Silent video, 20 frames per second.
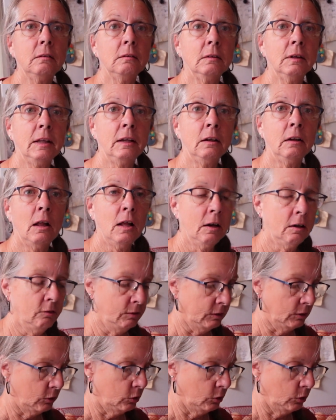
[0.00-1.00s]
a lot of
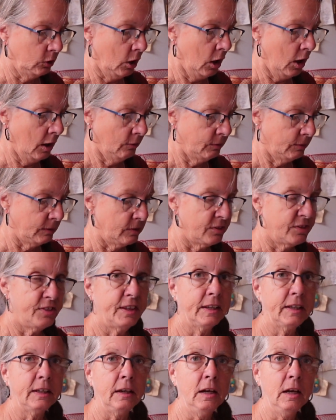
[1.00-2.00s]
it cook off and
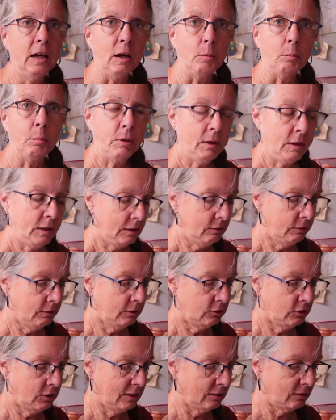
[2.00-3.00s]
thicken up. Give it
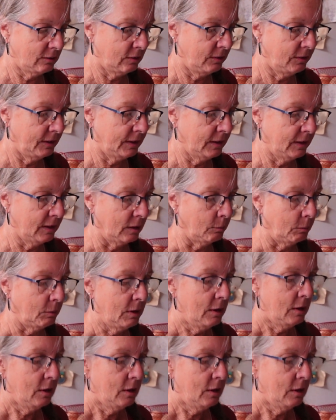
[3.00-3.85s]
a chance to thicken up.